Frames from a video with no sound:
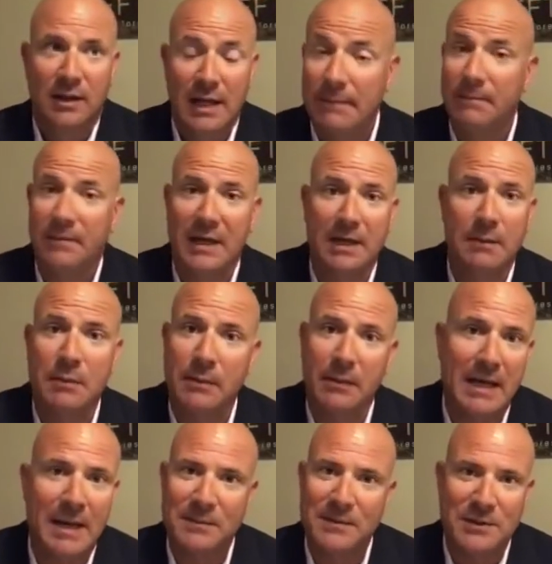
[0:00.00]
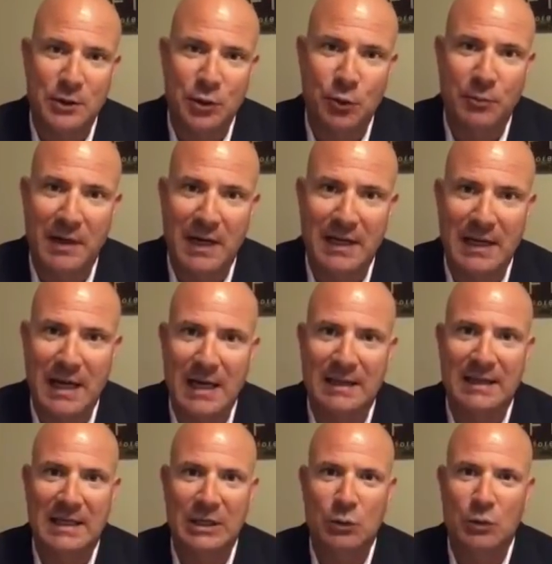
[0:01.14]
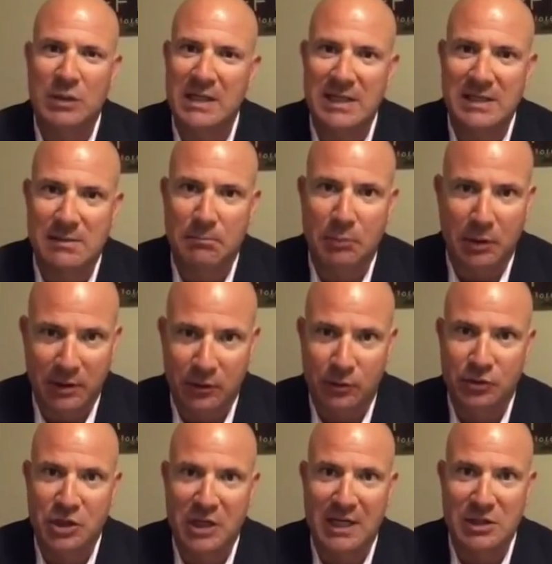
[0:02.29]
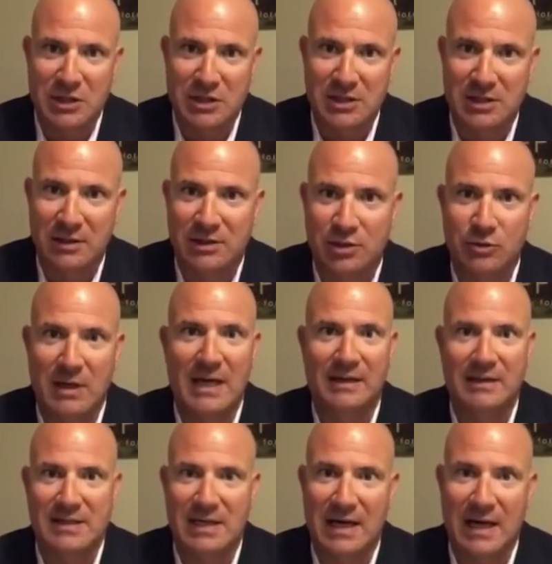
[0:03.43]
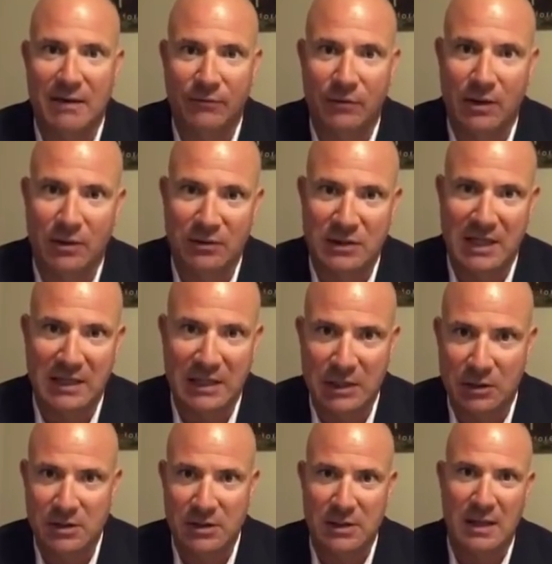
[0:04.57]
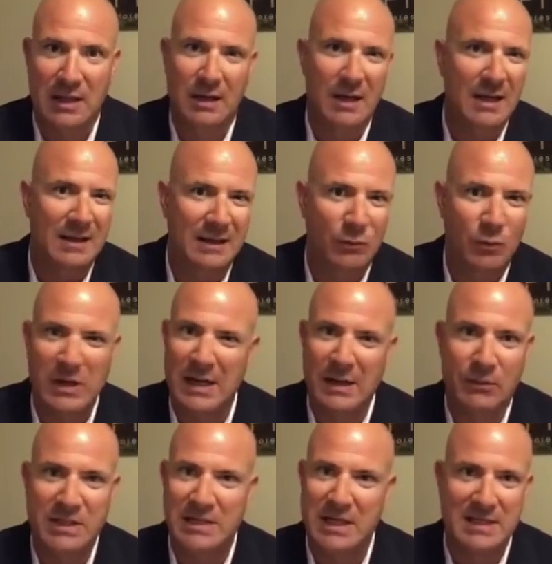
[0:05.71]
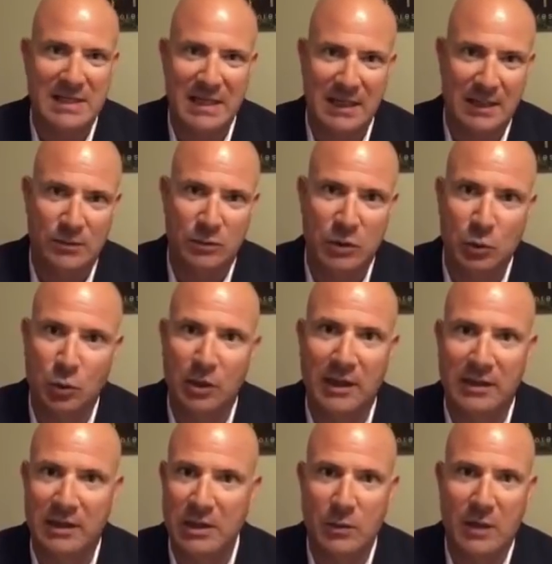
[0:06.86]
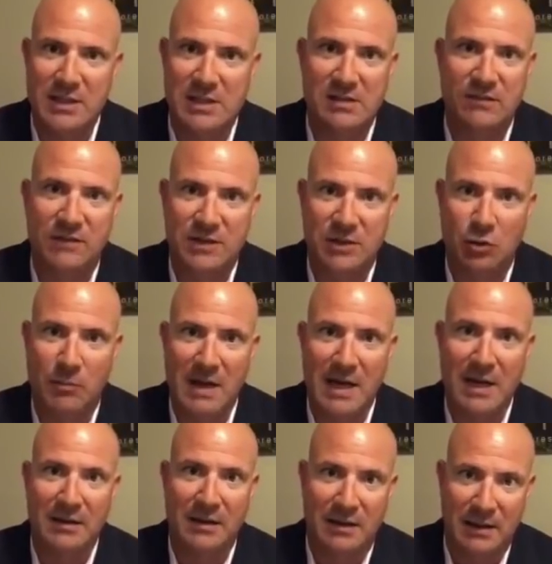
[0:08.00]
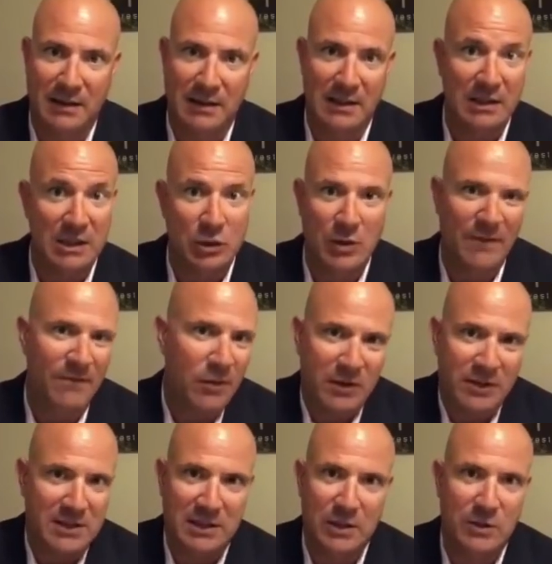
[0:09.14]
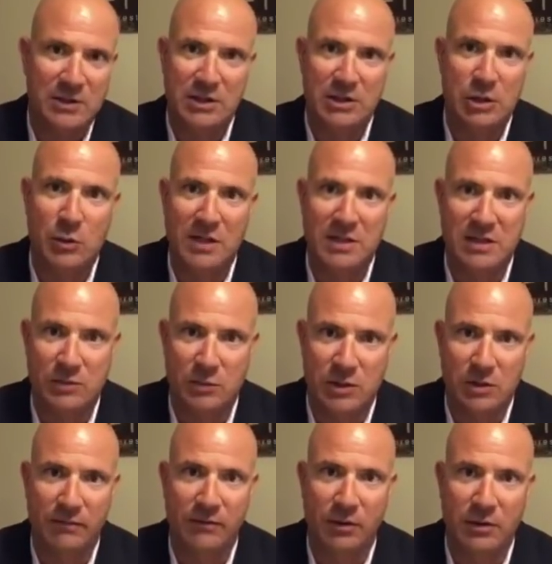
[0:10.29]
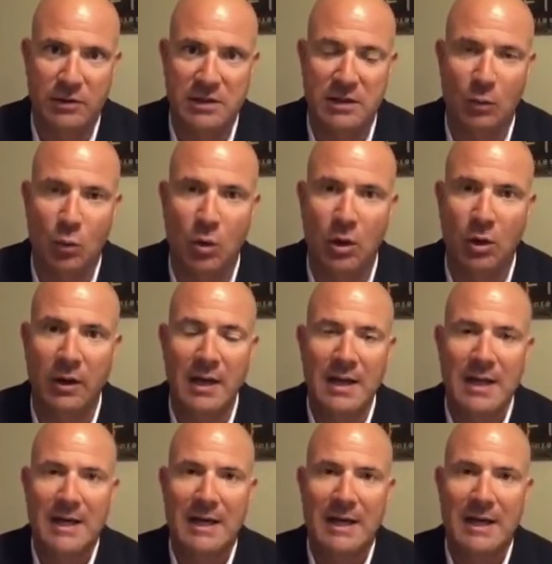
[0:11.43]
that could probably happen too, but I think you would need some political changes to drag this thing on for another 10 years. And the reason I say that is when you look at the U.S.'s fiscal math, and I focus on the U.S. because the U.S. is the reserve currency of the world,